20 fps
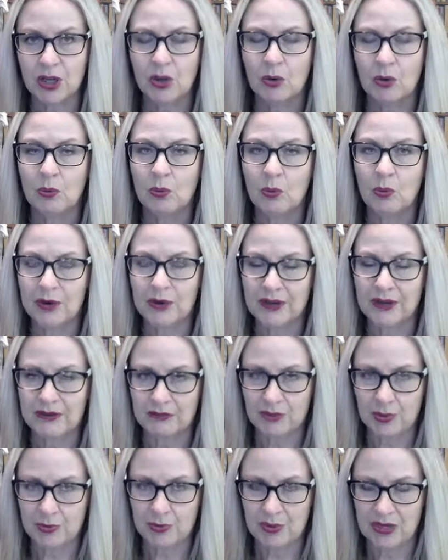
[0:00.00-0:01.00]

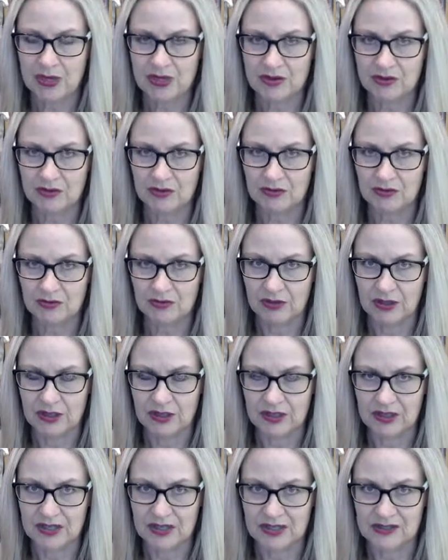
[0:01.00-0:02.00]
whatever opinion
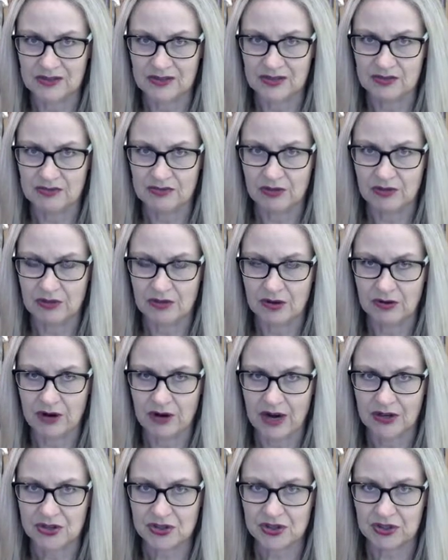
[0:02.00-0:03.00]
it is that they're
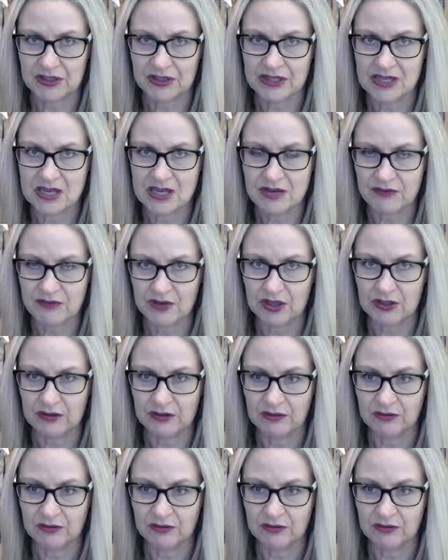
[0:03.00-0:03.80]
actually giving